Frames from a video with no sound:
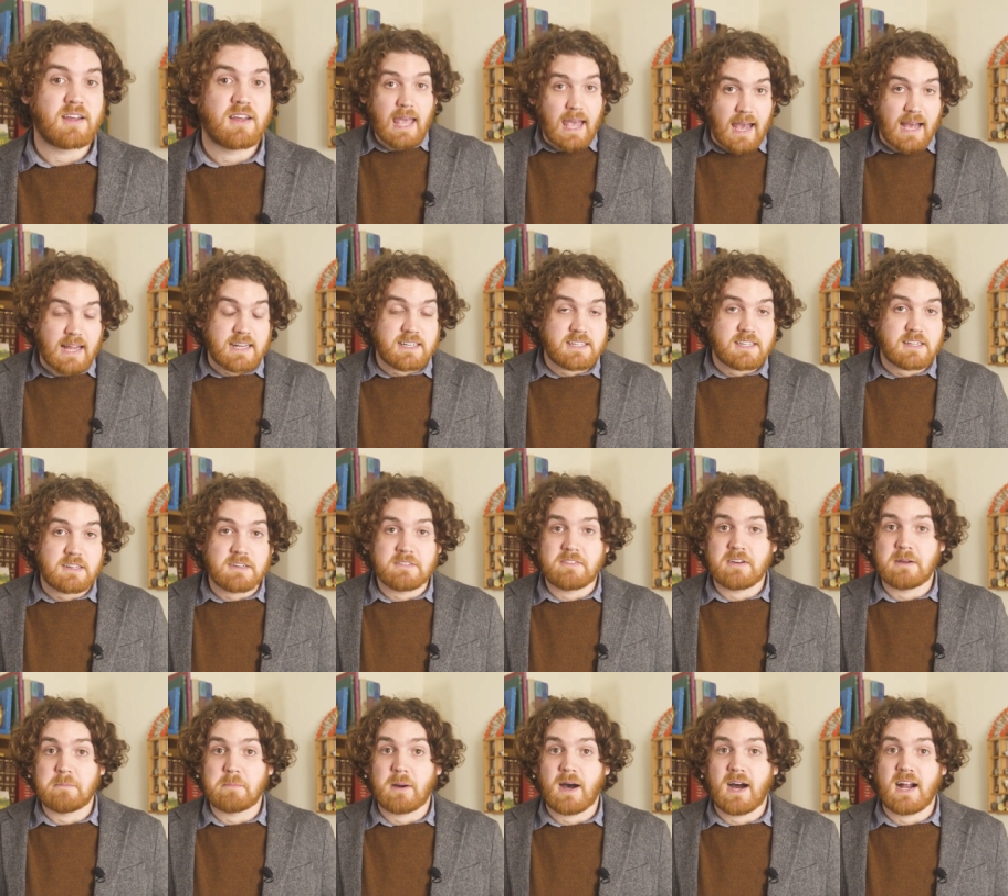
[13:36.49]
And if
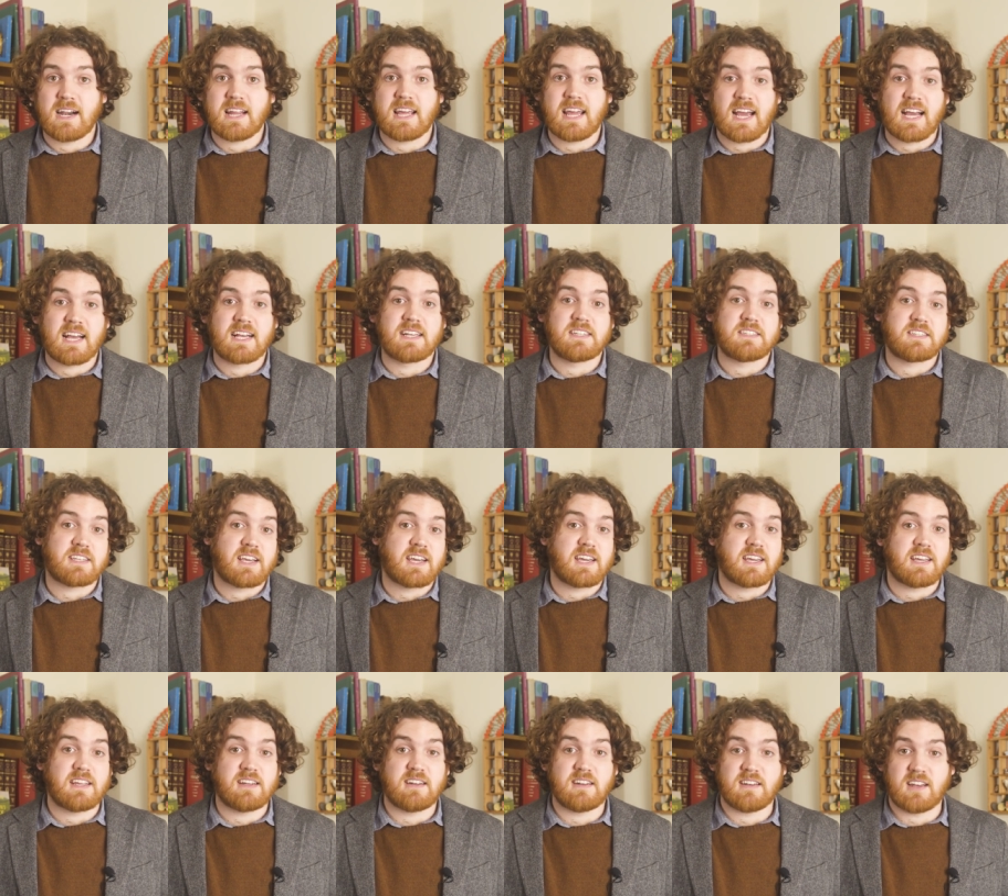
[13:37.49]
a party has
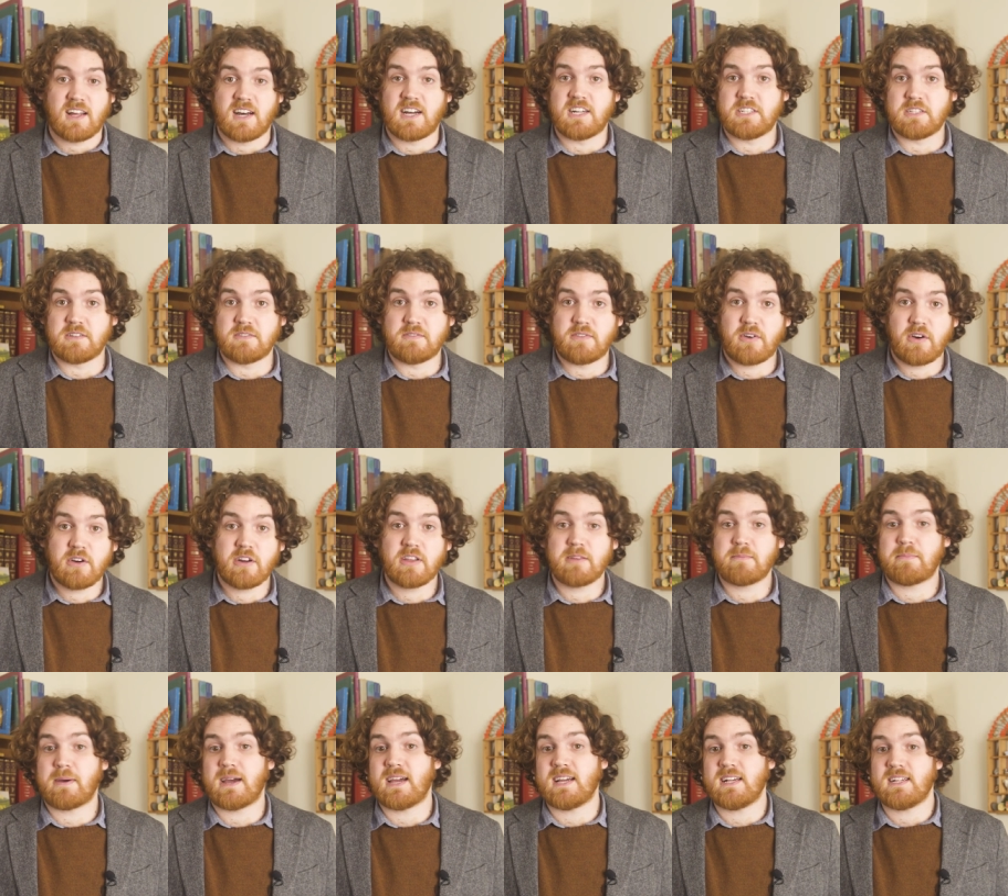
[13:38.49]
a larger voting
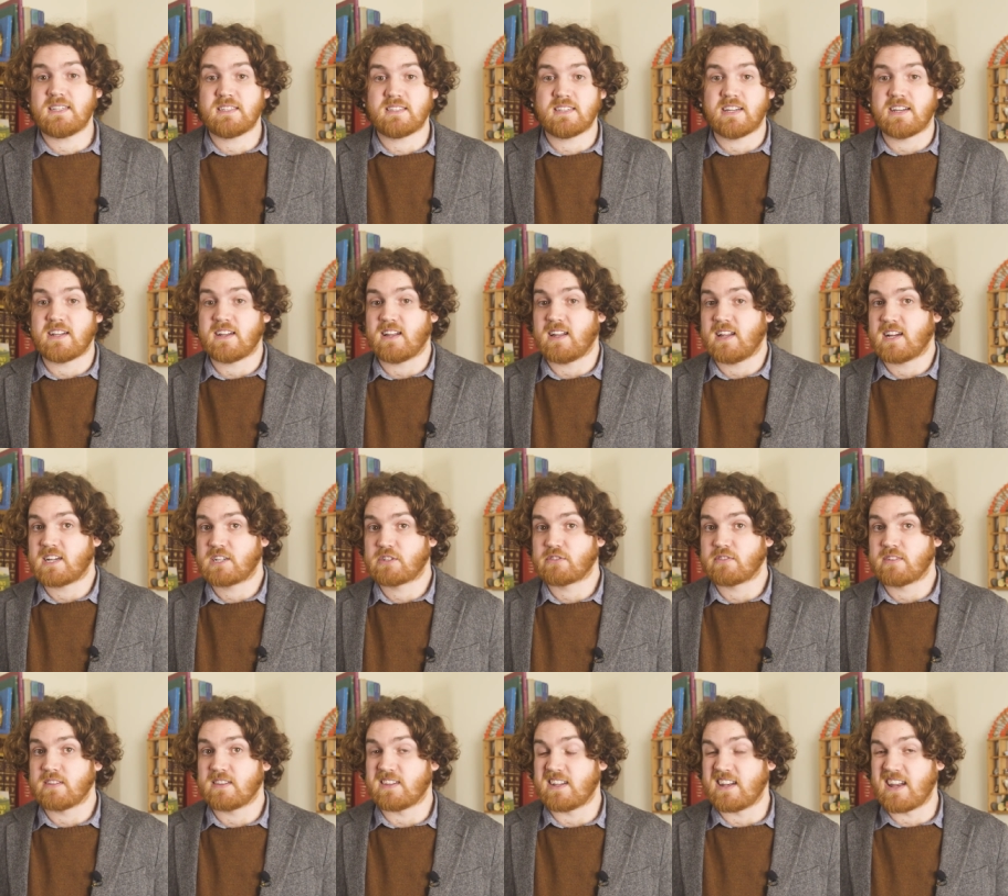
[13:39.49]
base in an
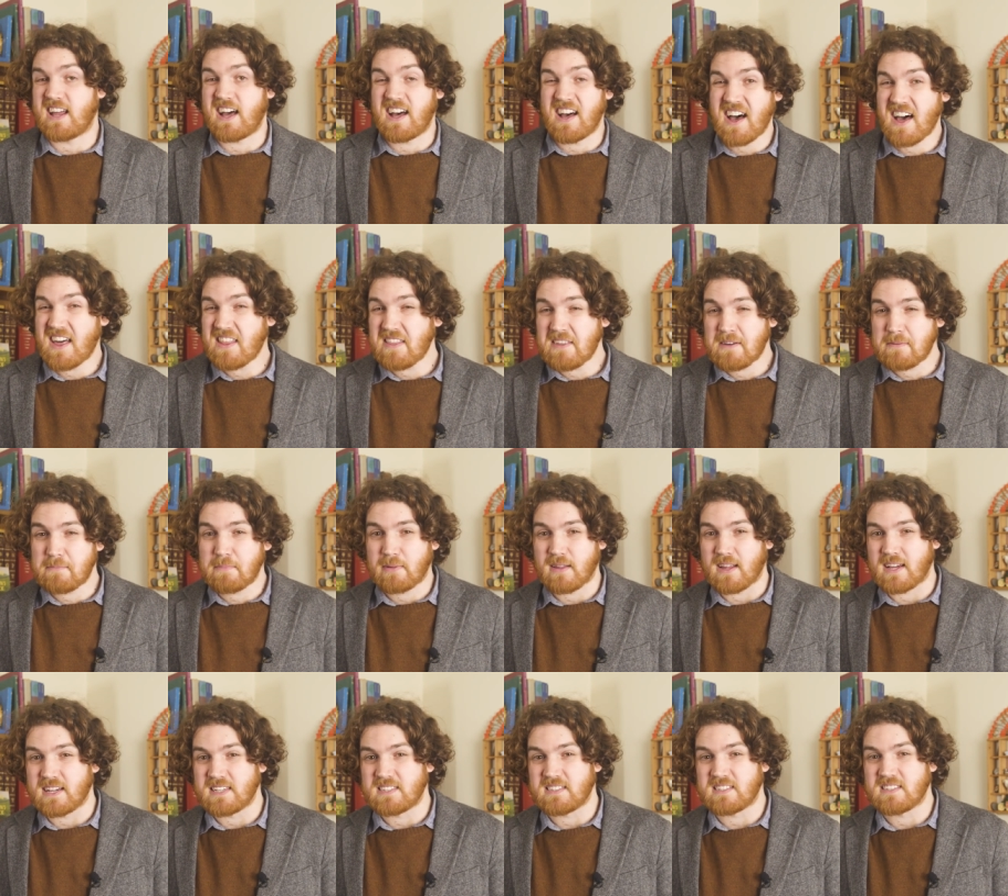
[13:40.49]
electorate than other
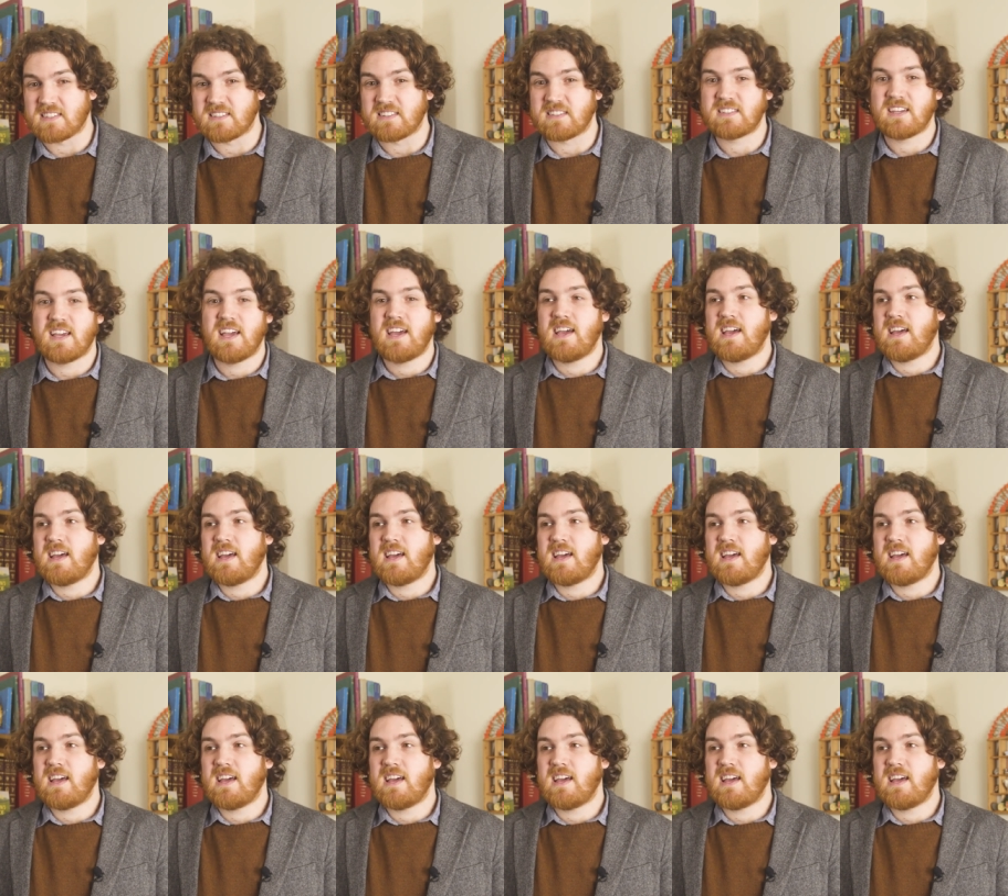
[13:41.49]
places,